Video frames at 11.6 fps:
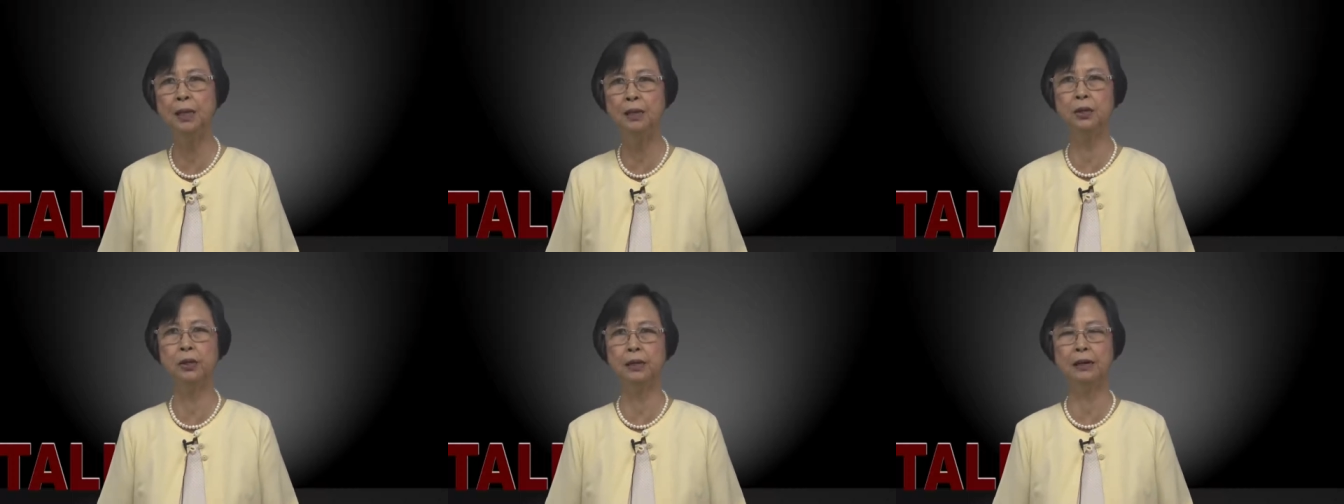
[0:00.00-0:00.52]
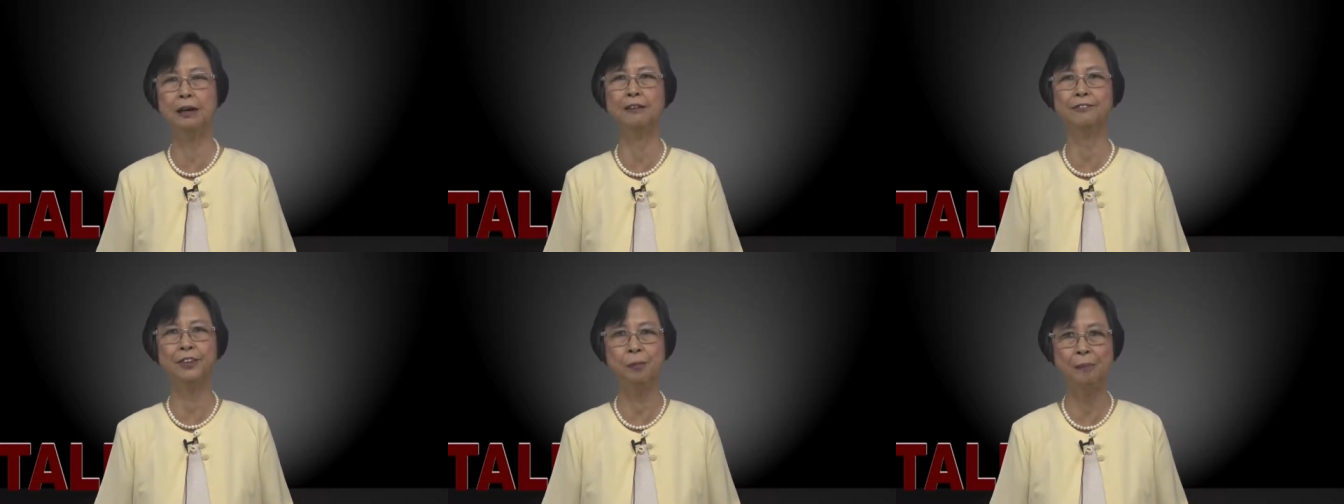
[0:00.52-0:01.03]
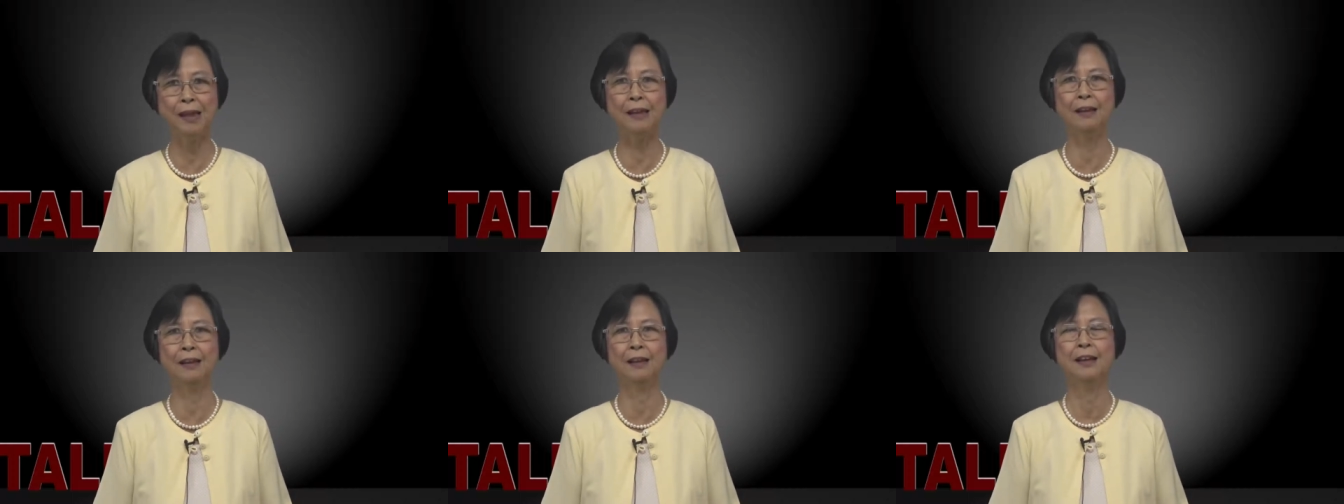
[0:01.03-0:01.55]
million are
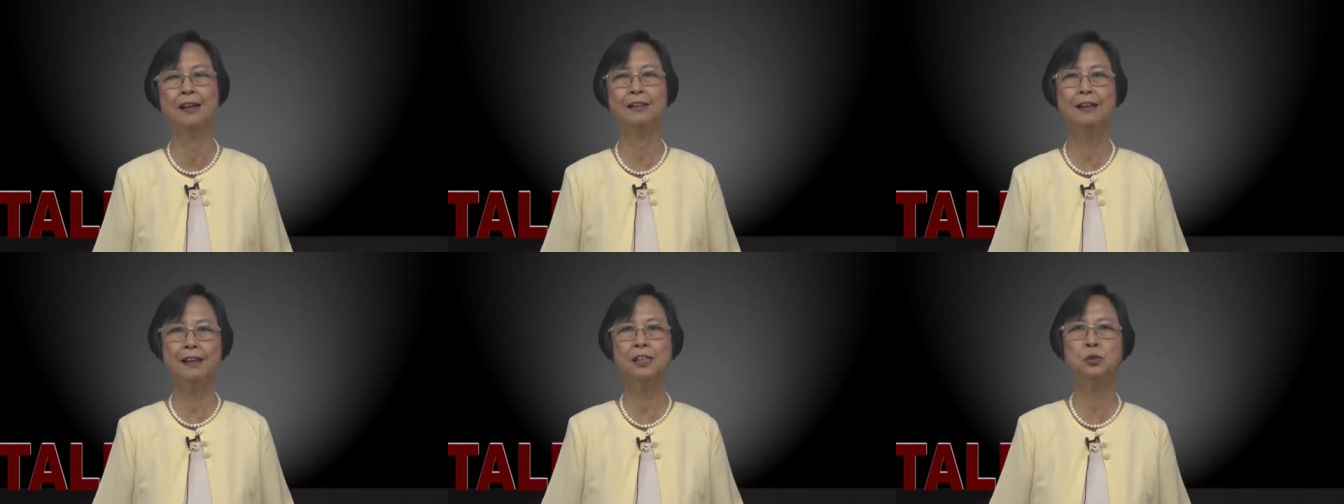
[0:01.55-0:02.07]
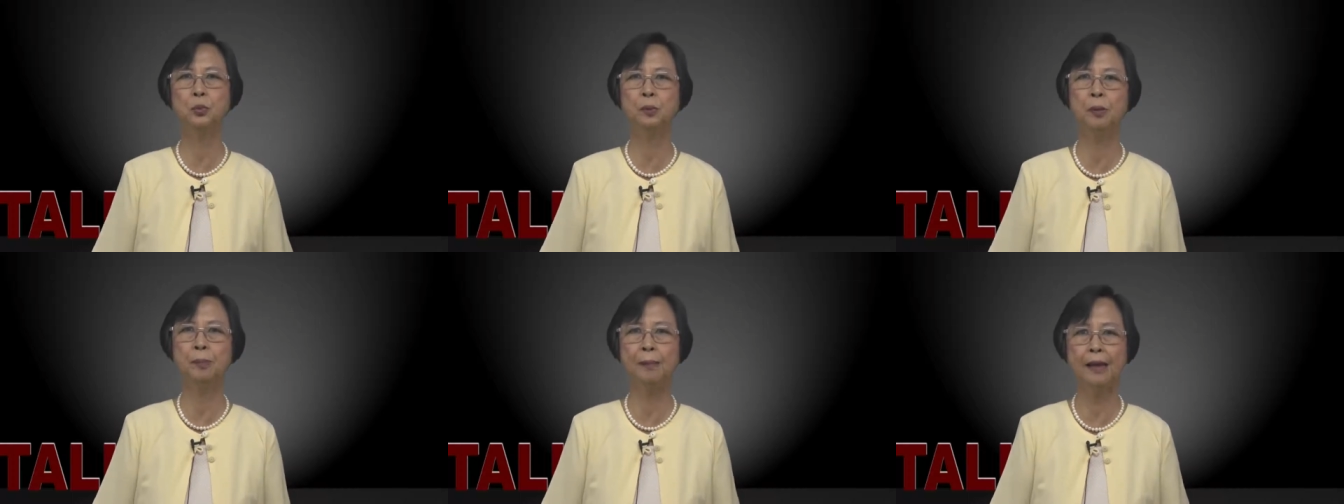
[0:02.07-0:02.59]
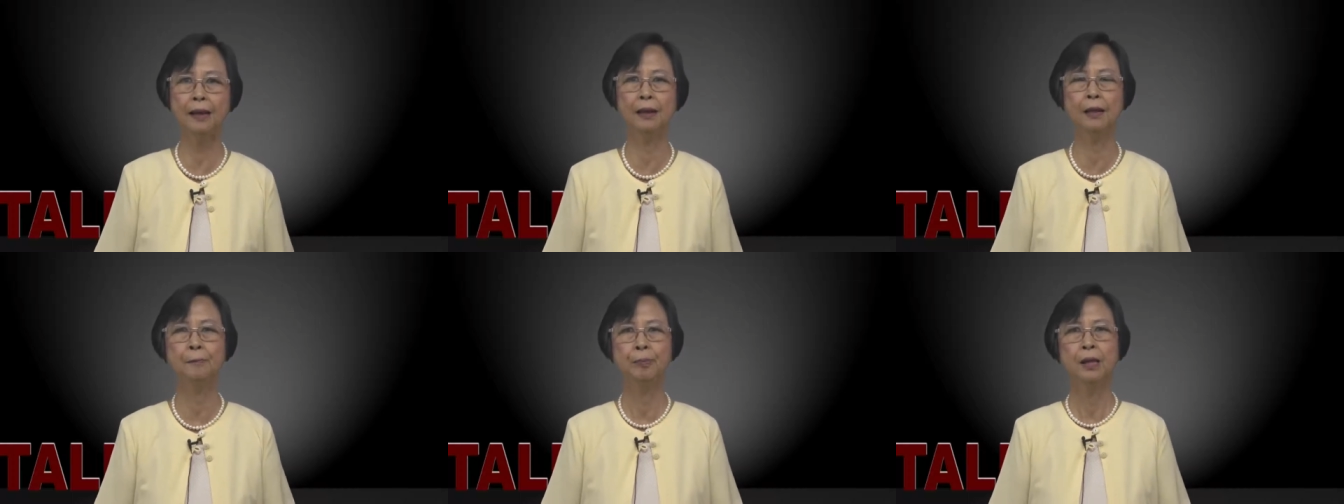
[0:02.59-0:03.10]
female. The rest would be
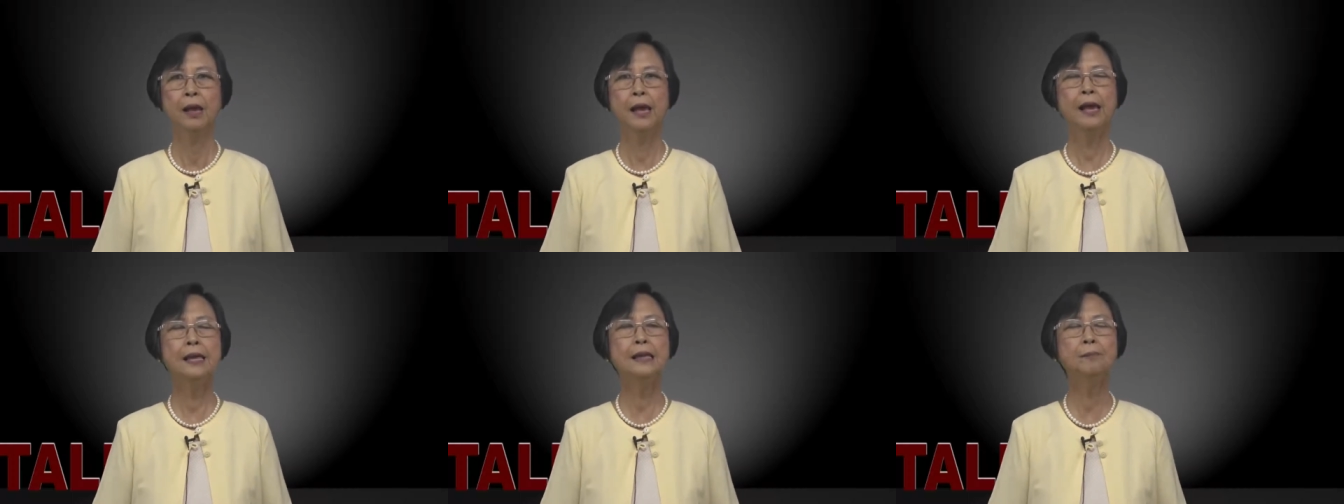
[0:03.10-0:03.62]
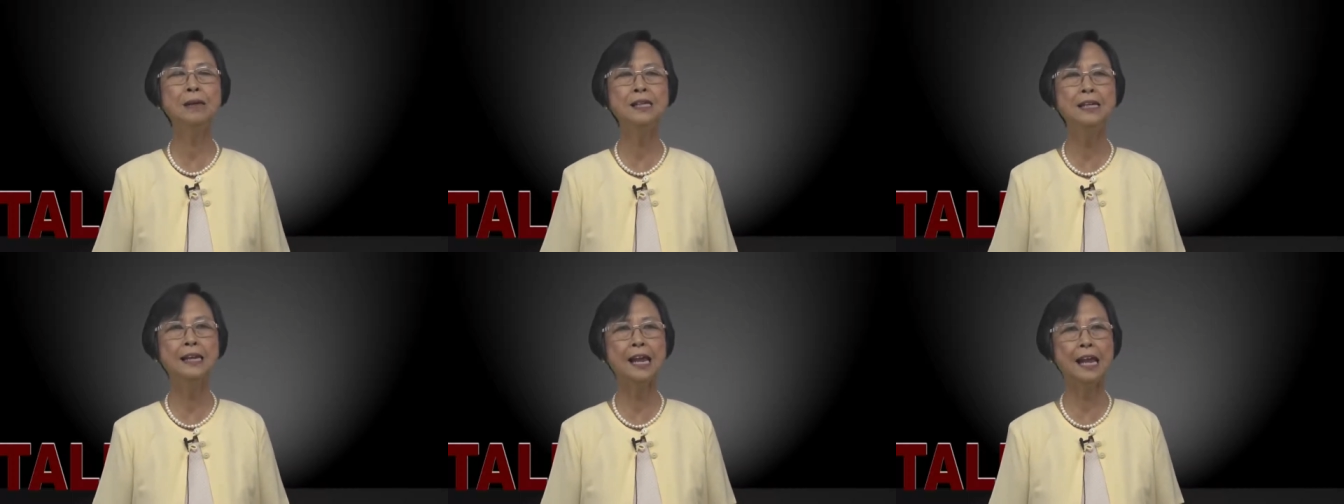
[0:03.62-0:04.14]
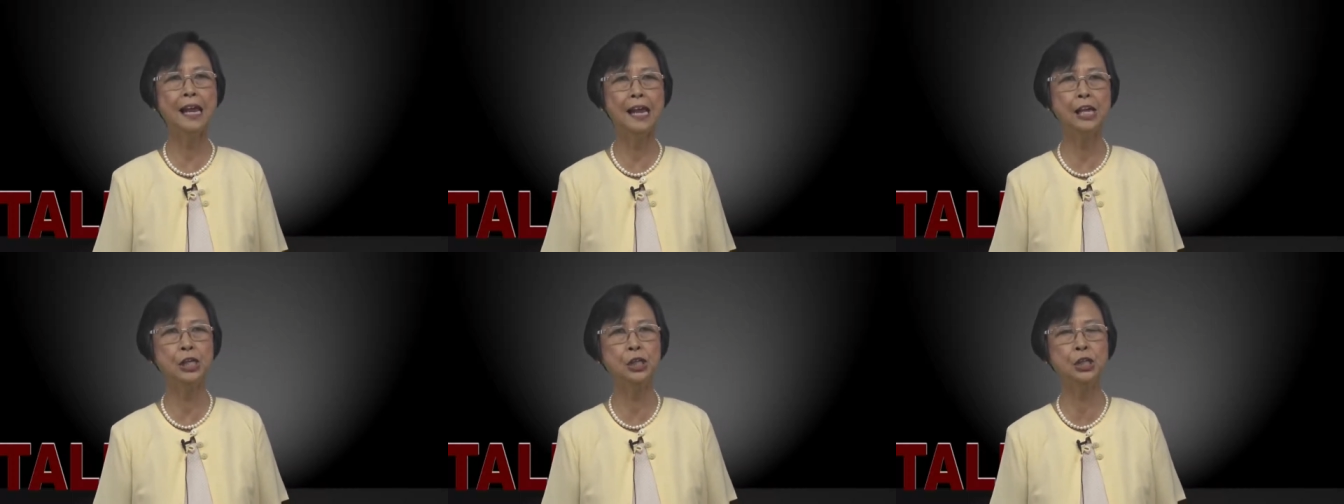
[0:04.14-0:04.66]
male. And the median
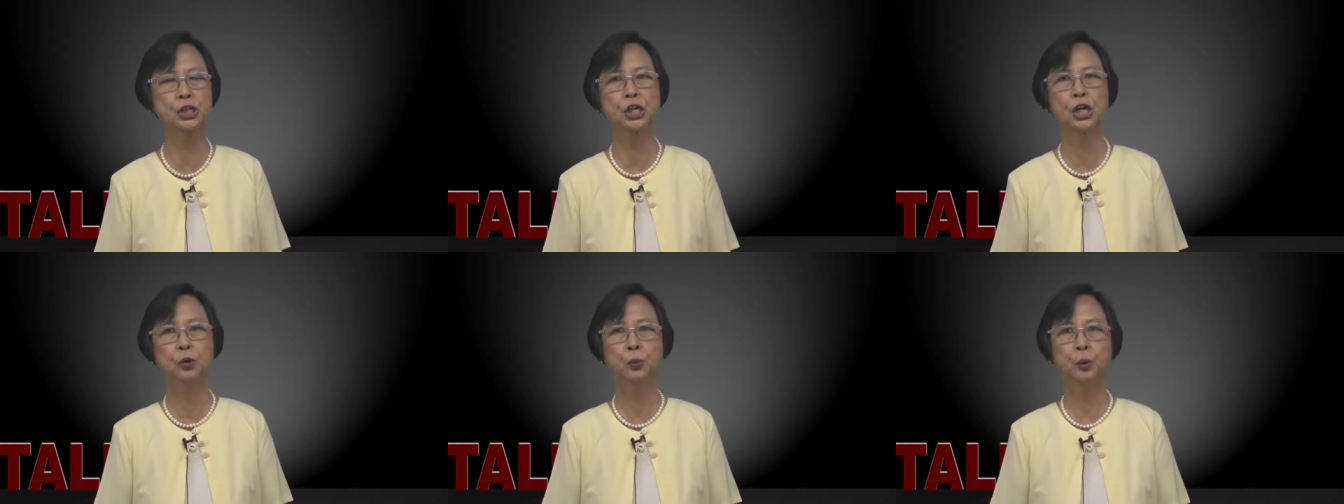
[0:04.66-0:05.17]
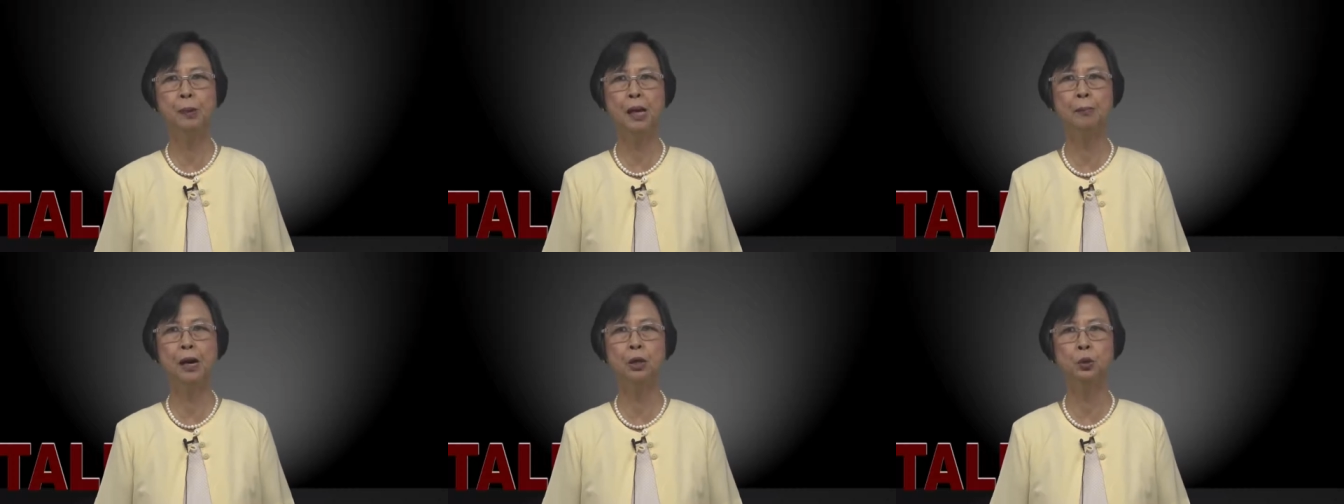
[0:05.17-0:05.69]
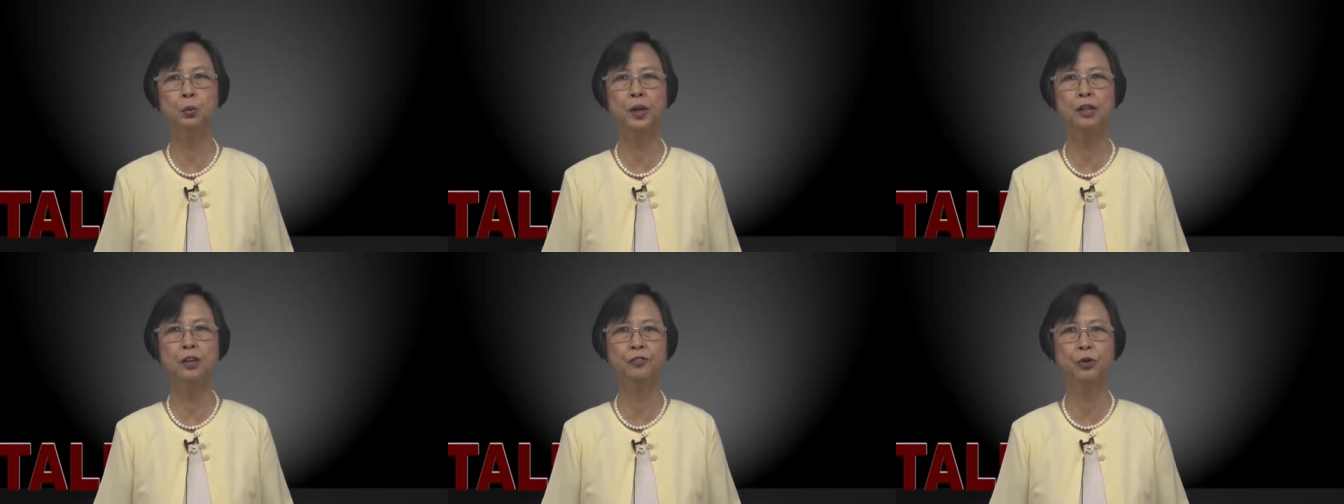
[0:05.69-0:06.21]
age would be about
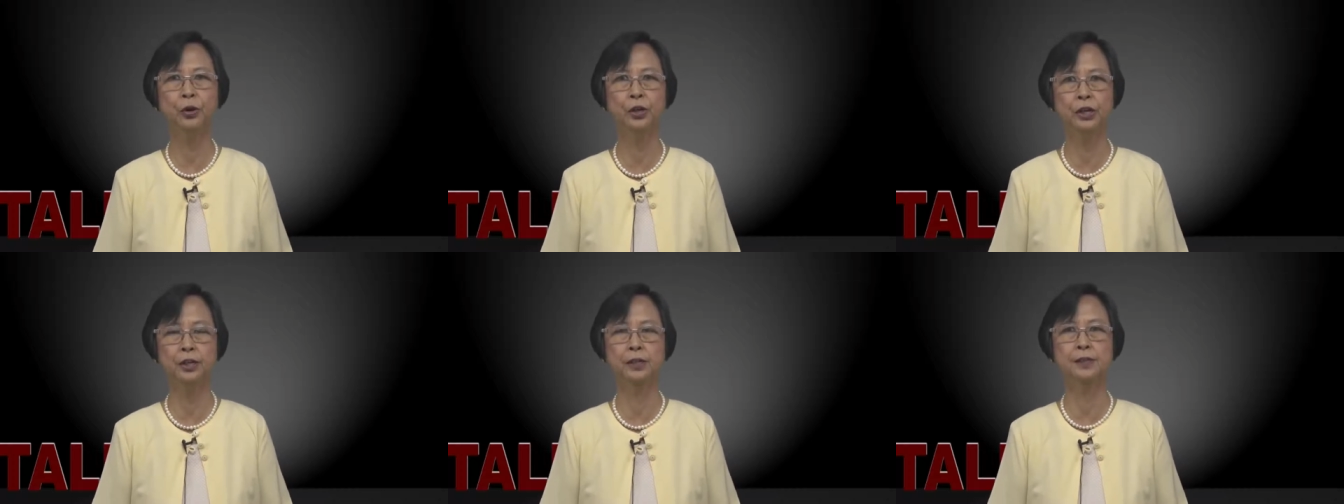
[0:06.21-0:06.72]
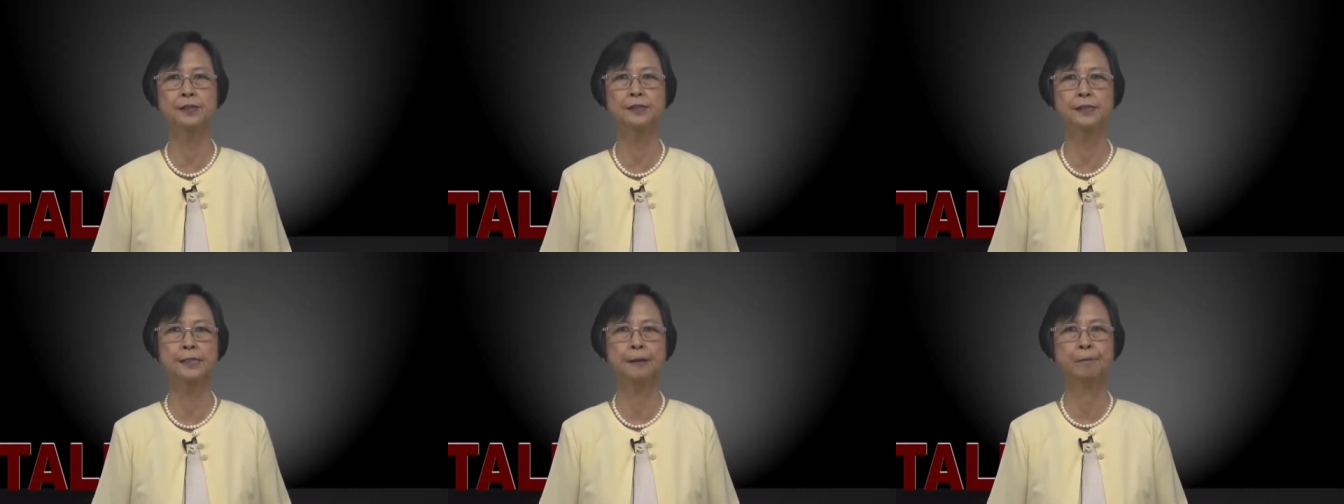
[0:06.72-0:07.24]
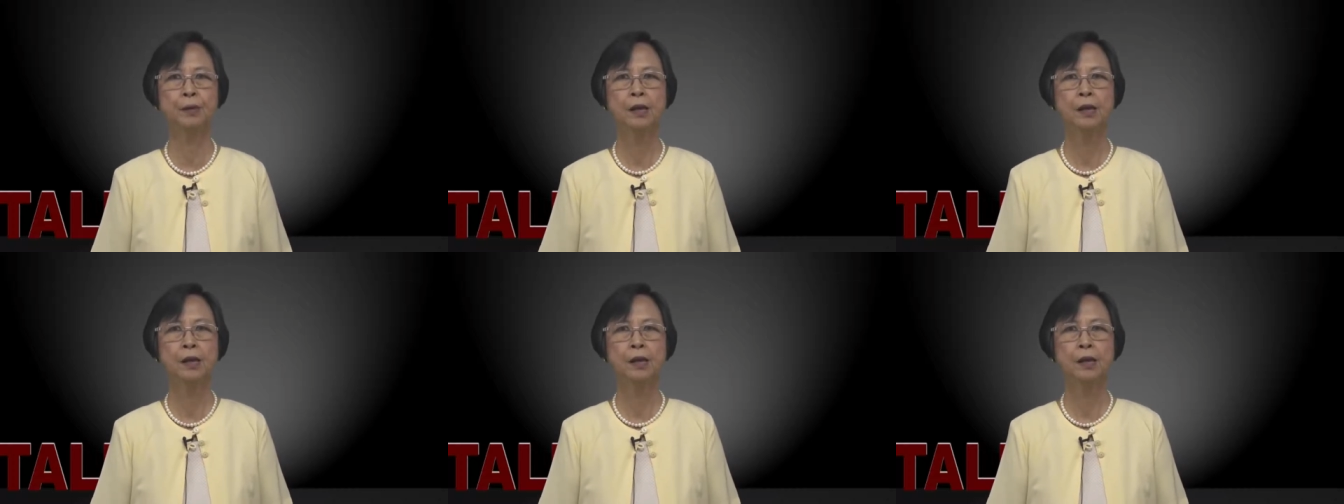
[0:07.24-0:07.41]
24 years.